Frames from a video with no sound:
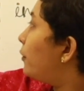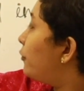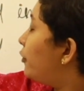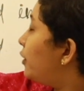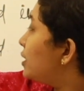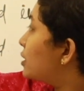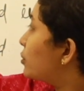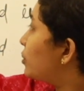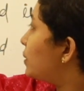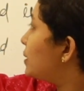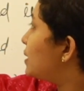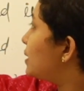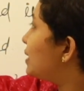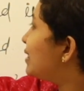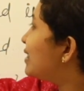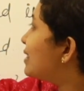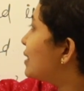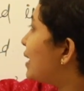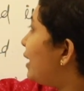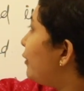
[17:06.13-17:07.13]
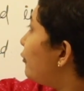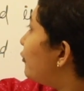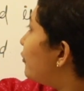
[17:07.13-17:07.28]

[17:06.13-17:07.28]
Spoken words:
First question is if